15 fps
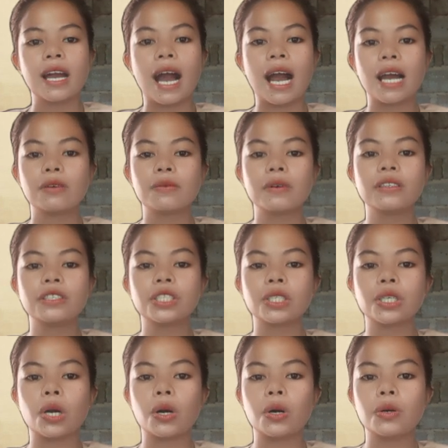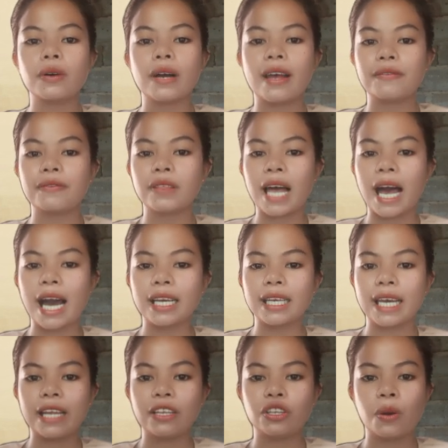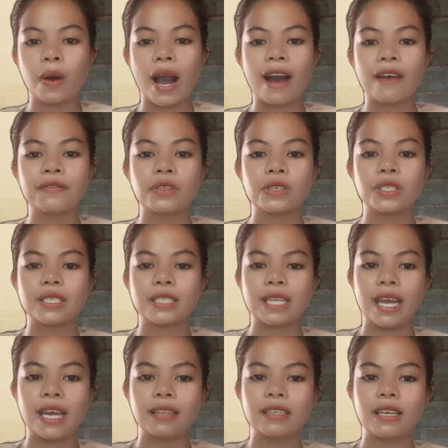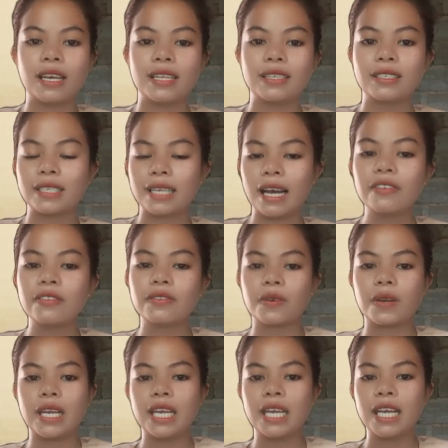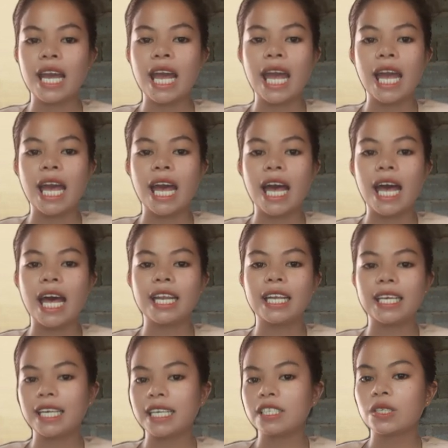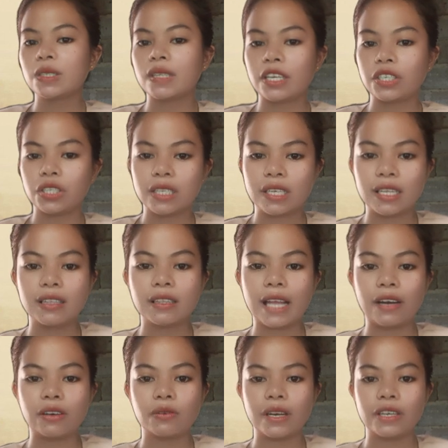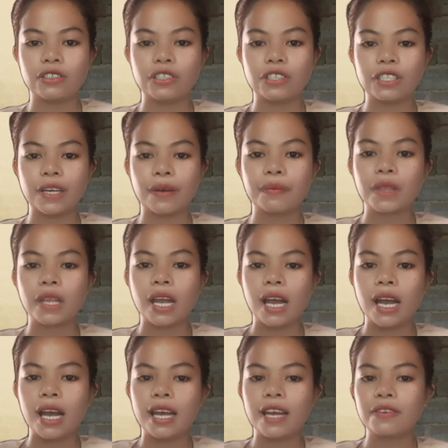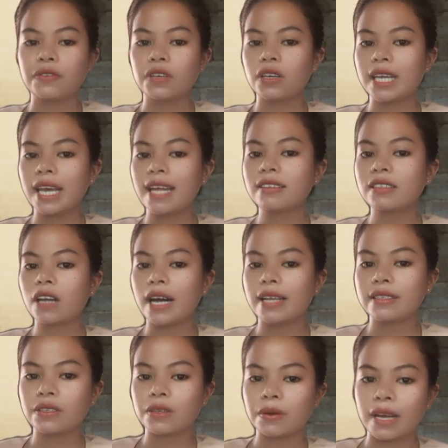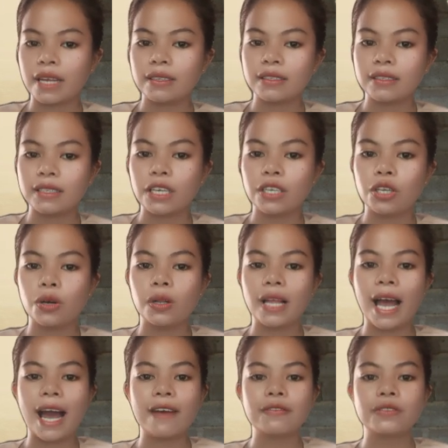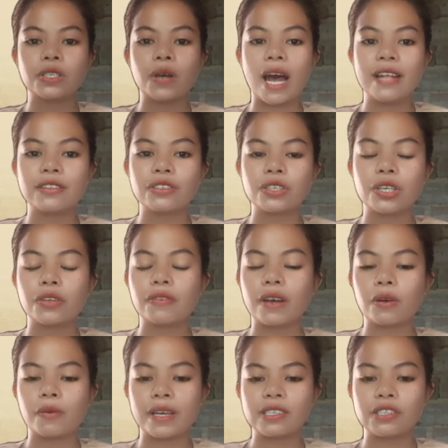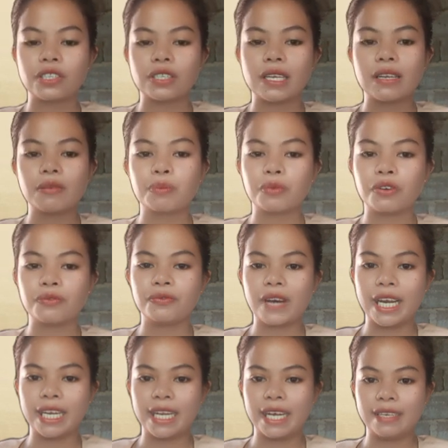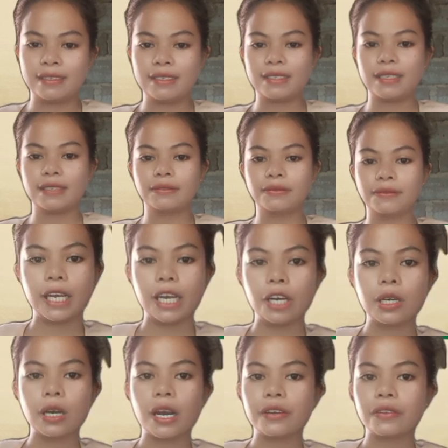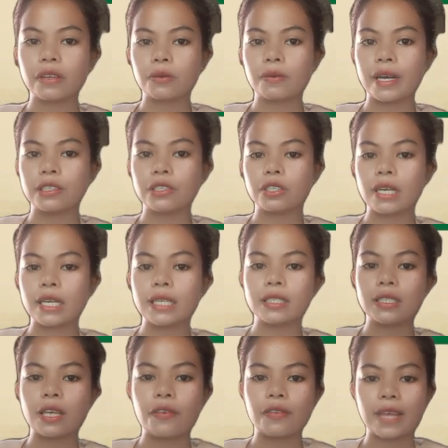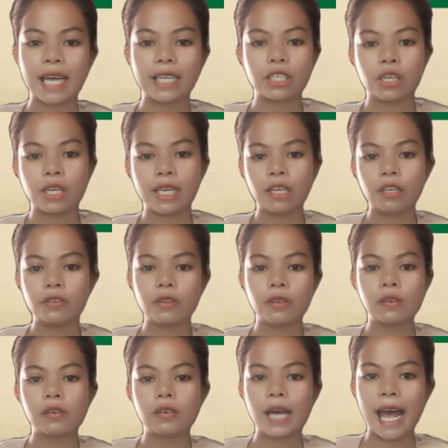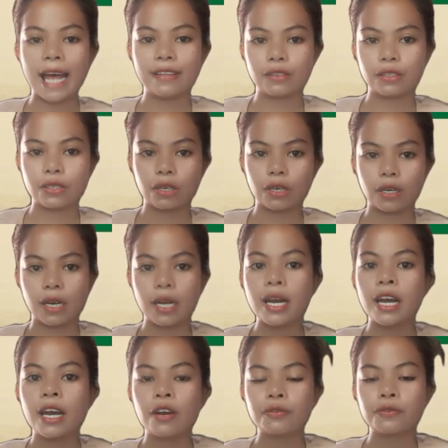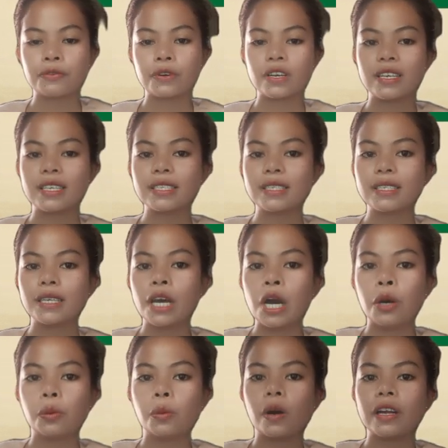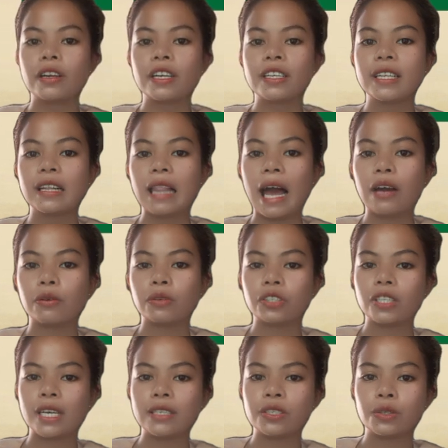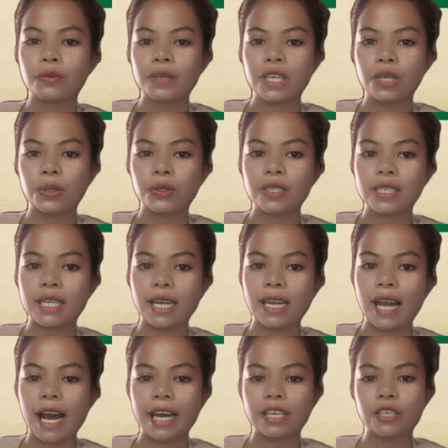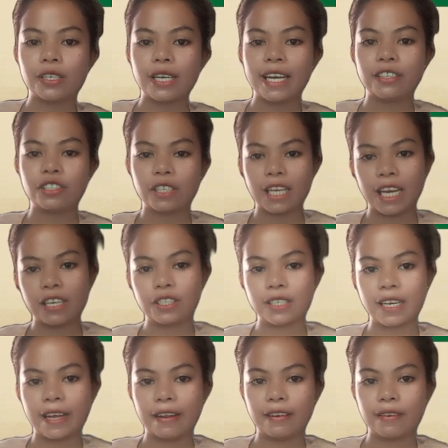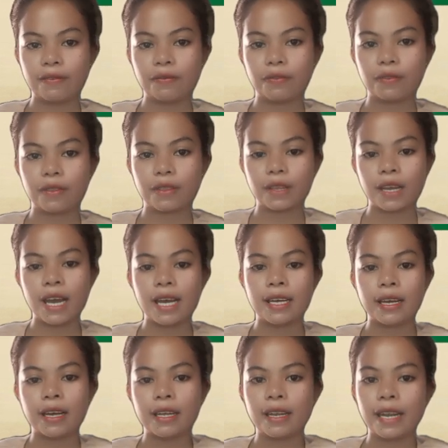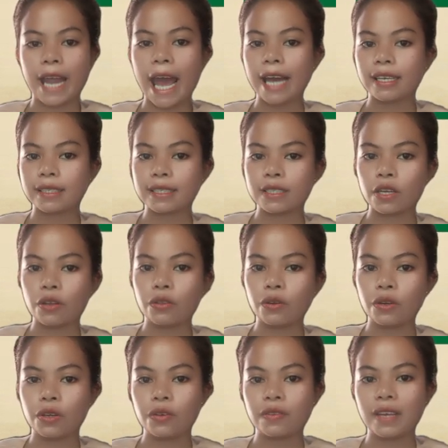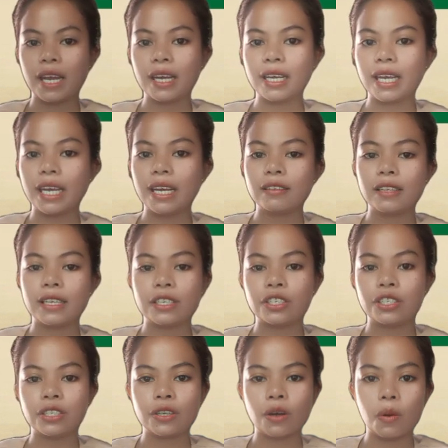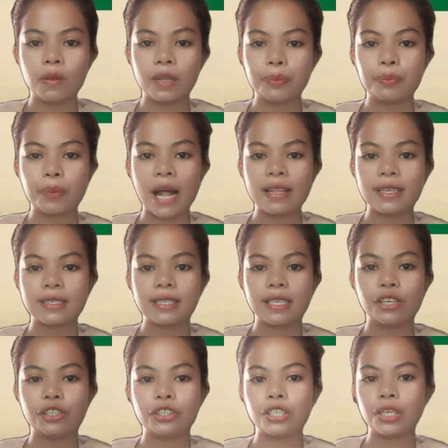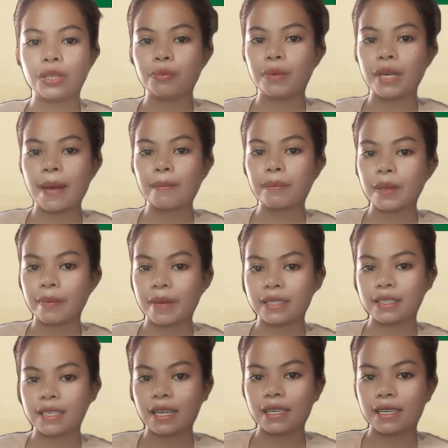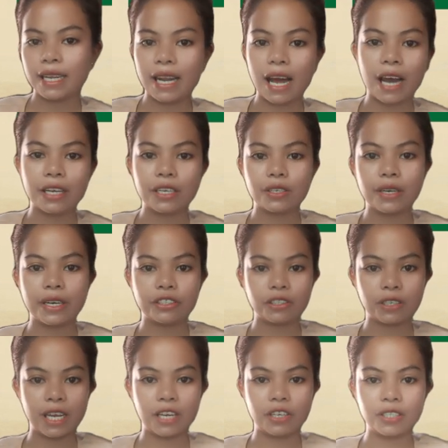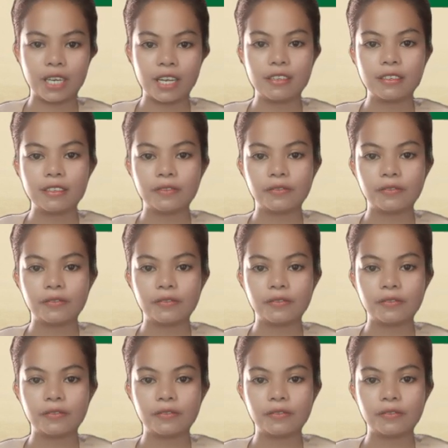I will show a flag and you have to state its country and its national language. If you can't answer it, you'll have to answer the question provided. Here are the questions that you need to answer. First, what are the languages to be used in higher education? Next, do you think English-only policy should be implemented in higher education?